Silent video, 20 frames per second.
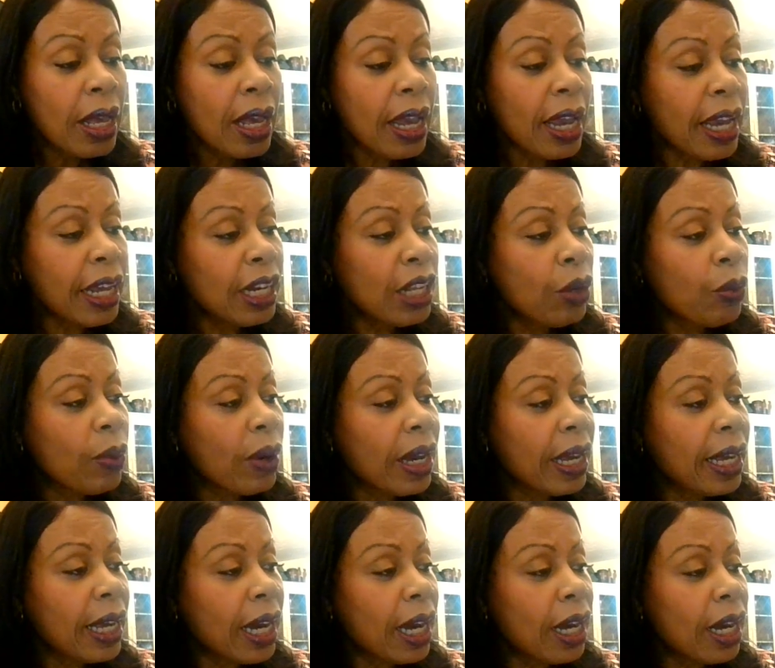
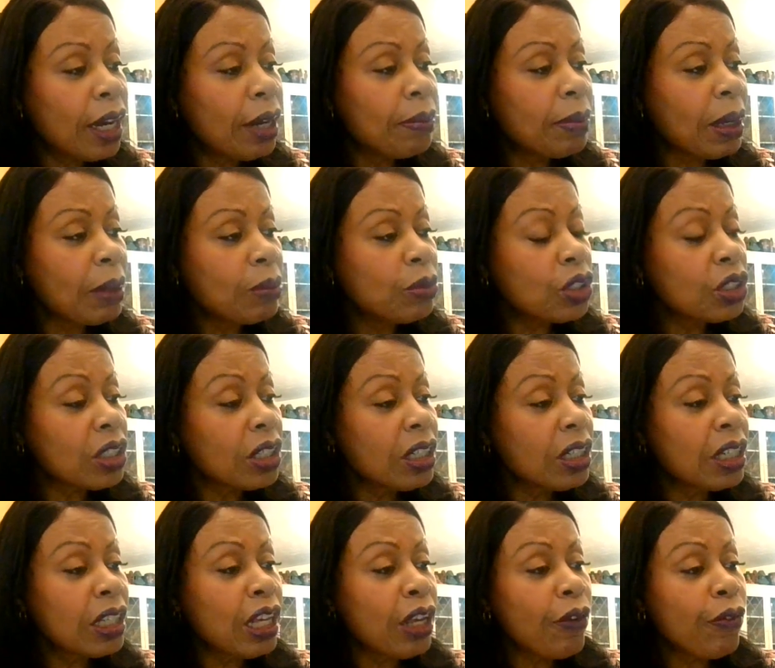Anyway, um, I'm just going
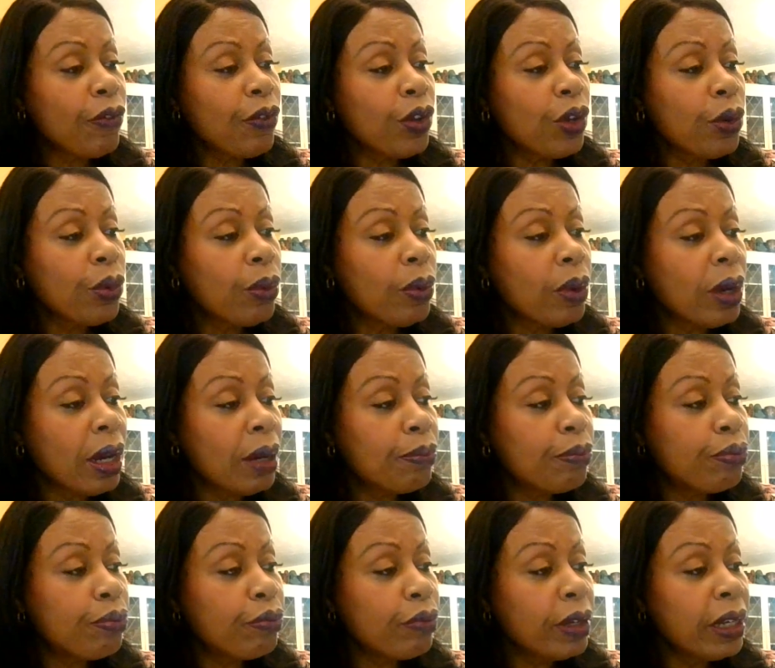to give you a
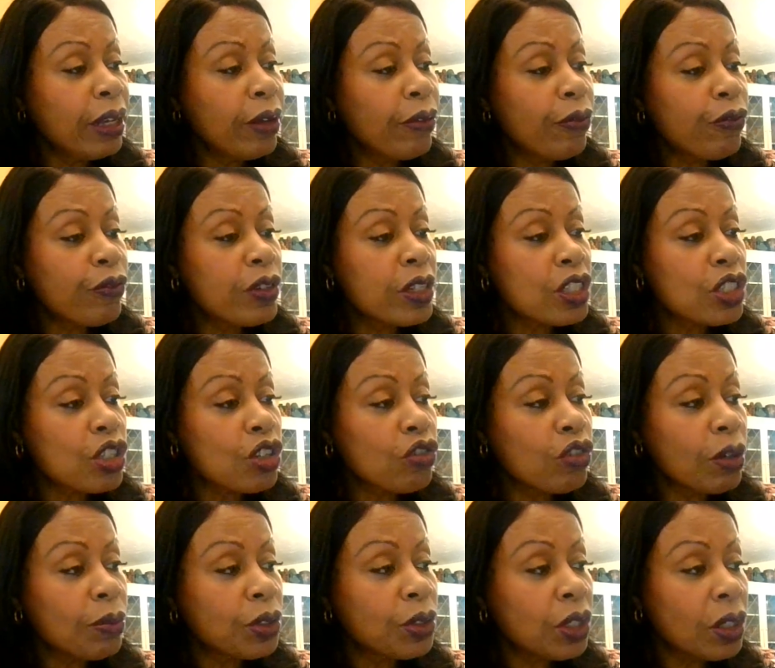brief
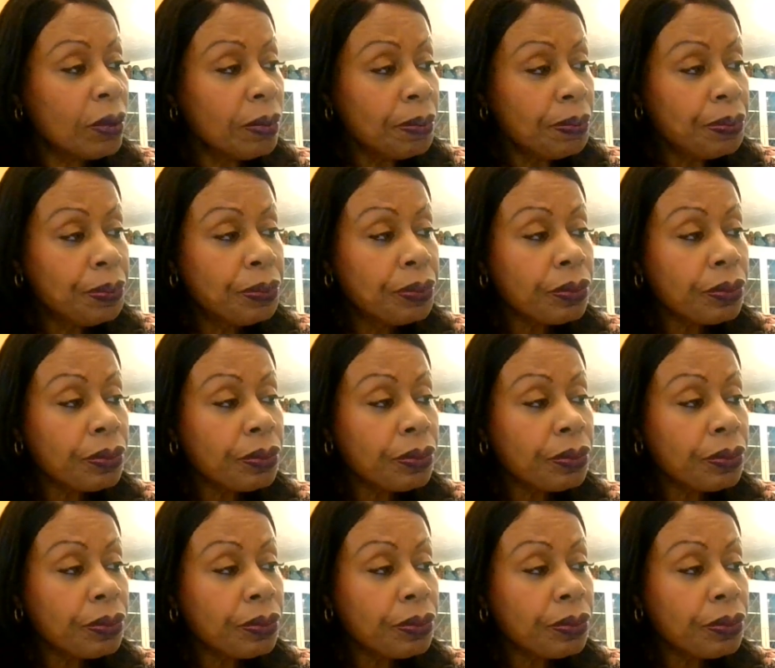description.